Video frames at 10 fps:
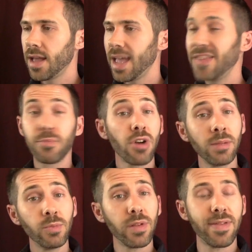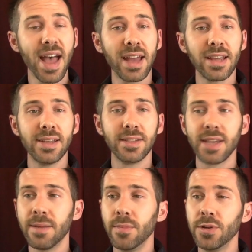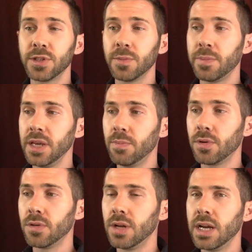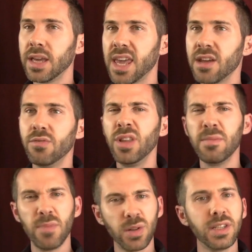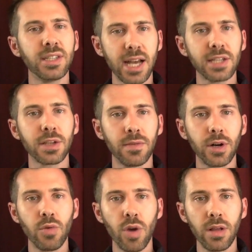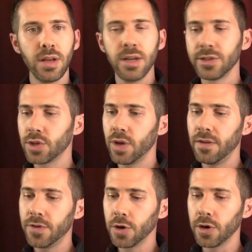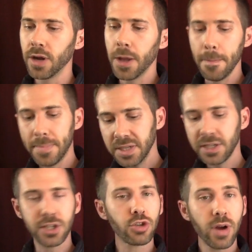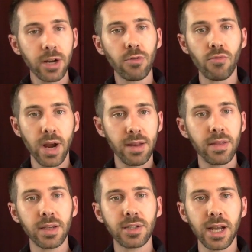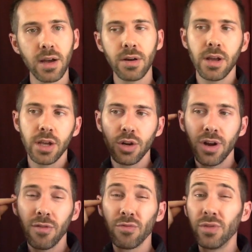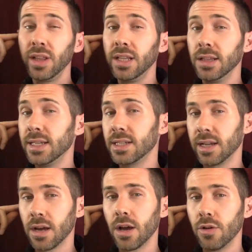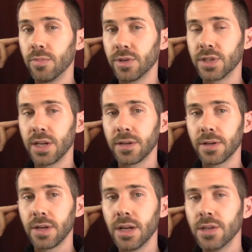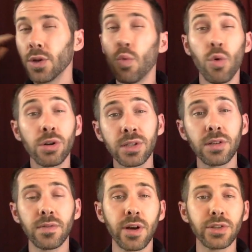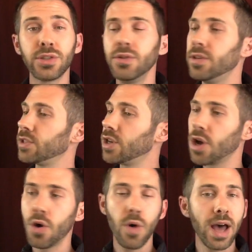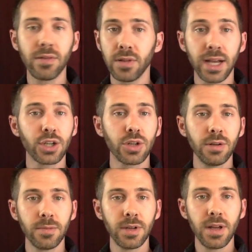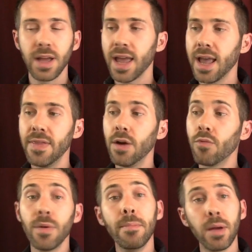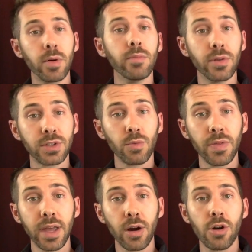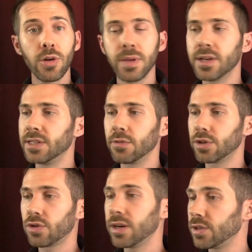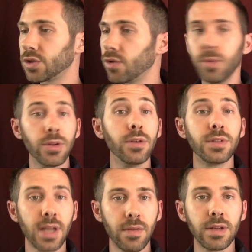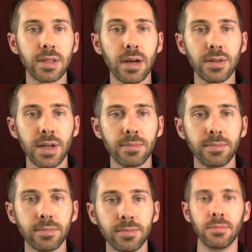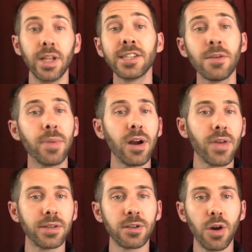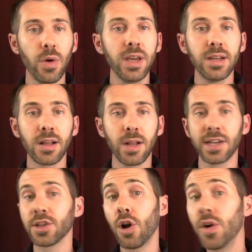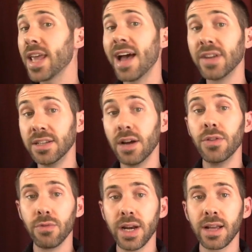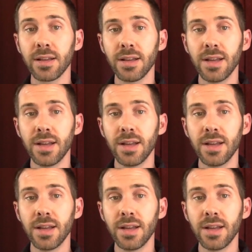And the problem with that is that most people can't really multitask very well. So if you're busy trying to write things down, you're not really listening 100%. So worst of all, students go out of lecture and they don't remember most of what they heard because they were trying to scribble notes down the entire time. Let's compare that to going into class already having done the reading.